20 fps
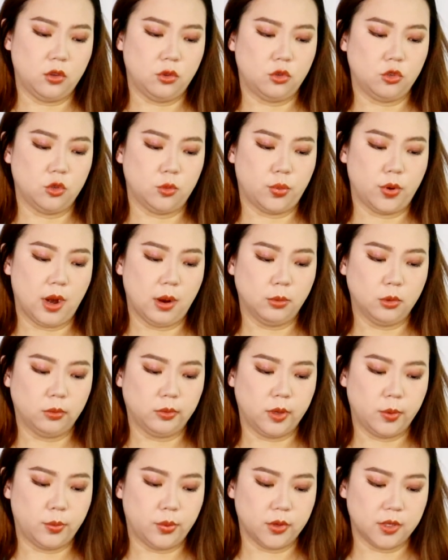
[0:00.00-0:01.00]
you should
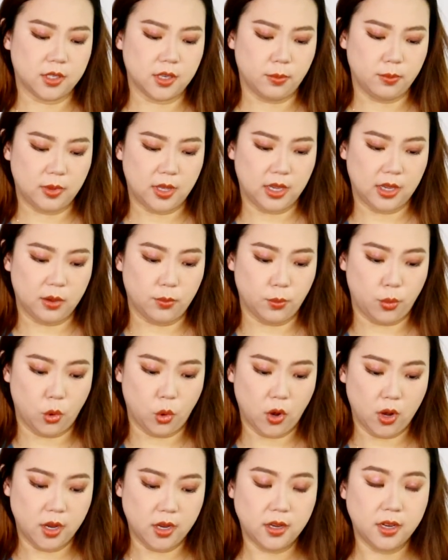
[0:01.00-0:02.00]
probably put something
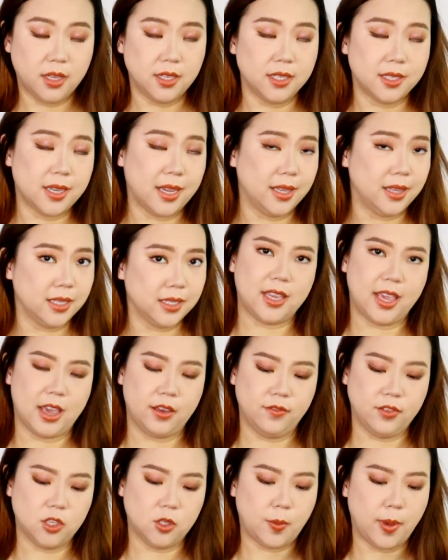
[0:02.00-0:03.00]
important inside this
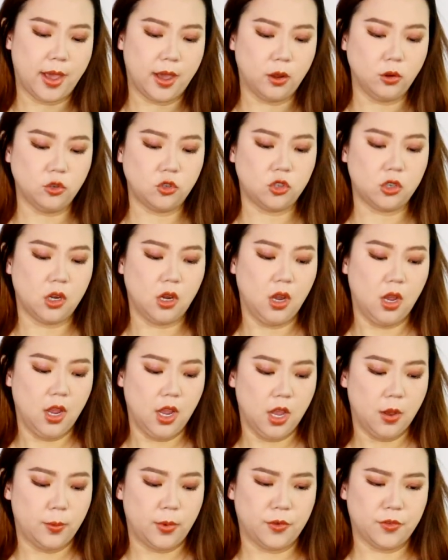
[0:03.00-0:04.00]
canvas pouch.
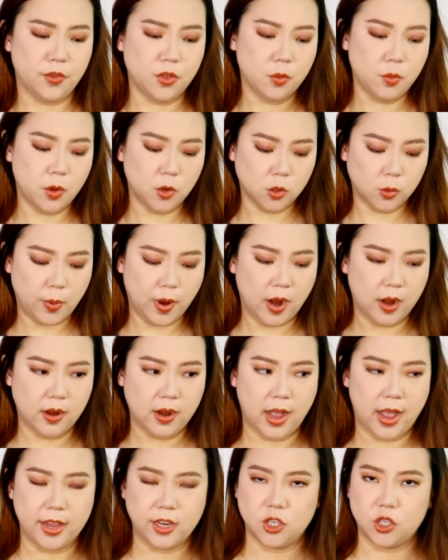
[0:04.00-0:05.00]
But for the most
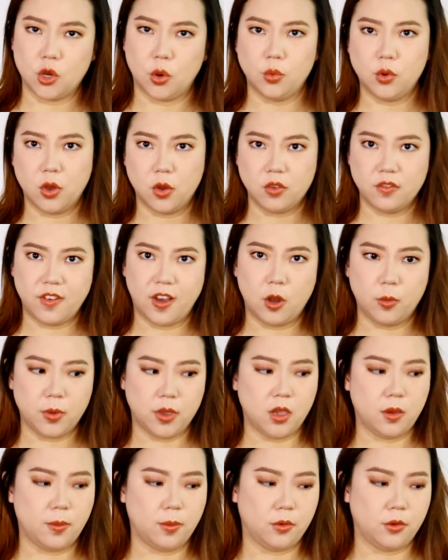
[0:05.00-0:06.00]
part, I don't know if I'll
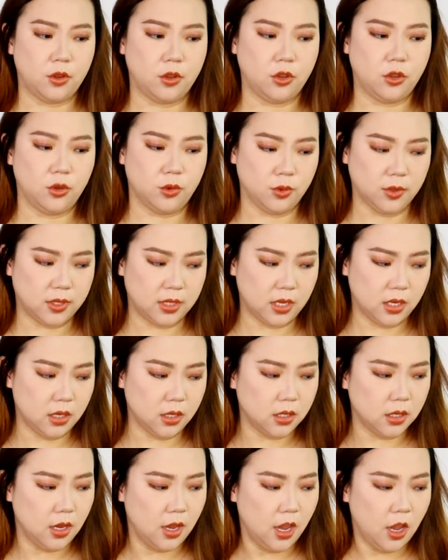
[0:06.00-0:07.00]
be able to use
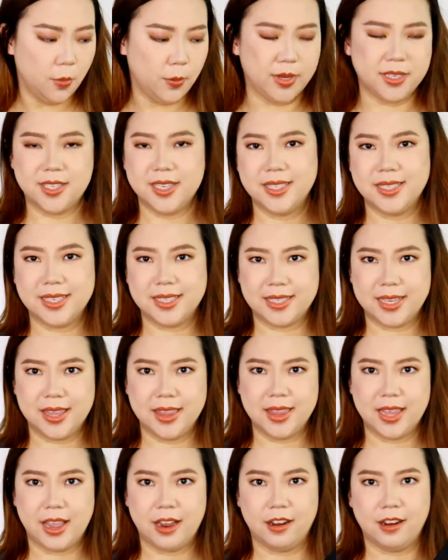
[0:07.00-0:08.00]
this. But since it's
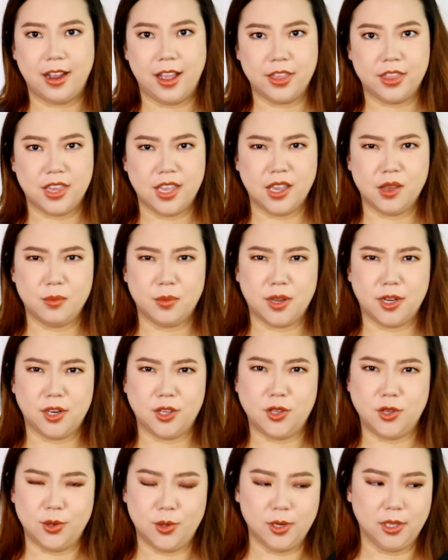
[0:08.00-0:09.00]
in there, I think I'm gonna
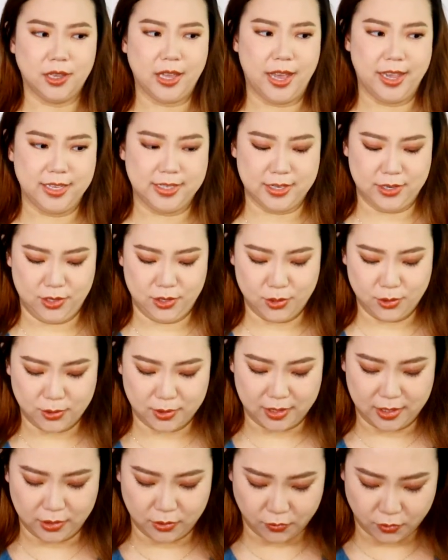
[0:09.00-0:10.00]
utilize and
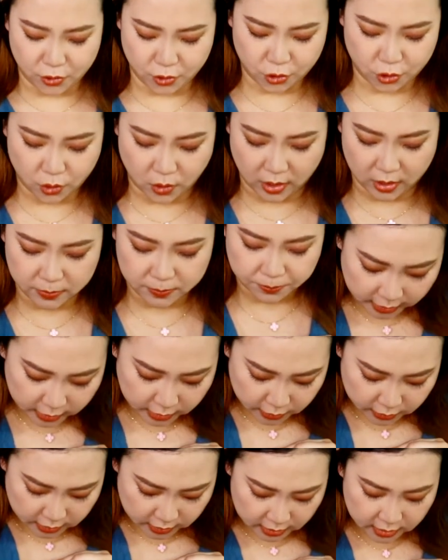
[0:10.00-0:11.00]
use this for sure.
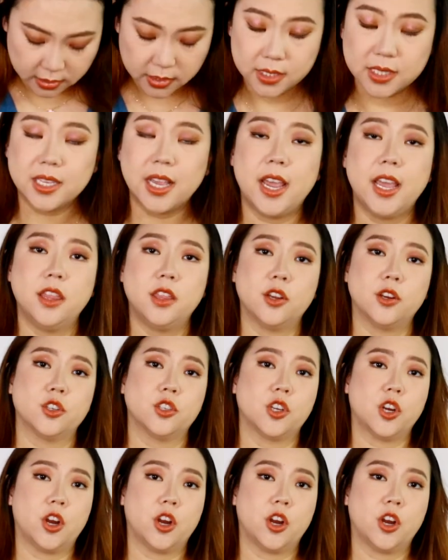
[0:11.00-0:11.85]
And on the inside, there's